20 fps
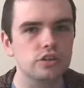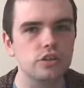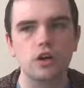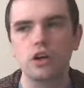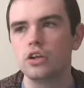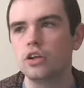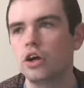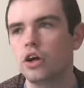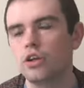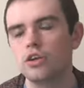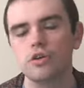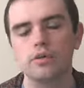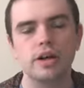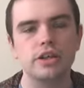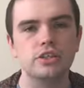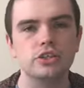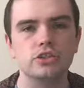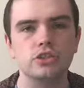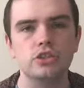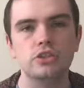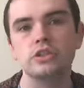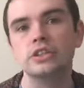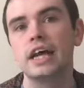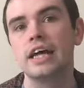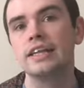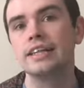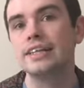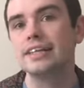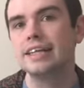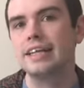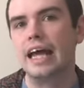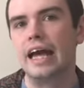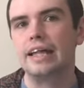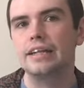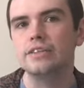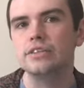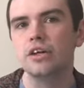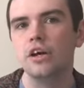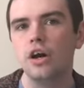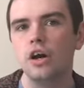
all the questions, and then at the end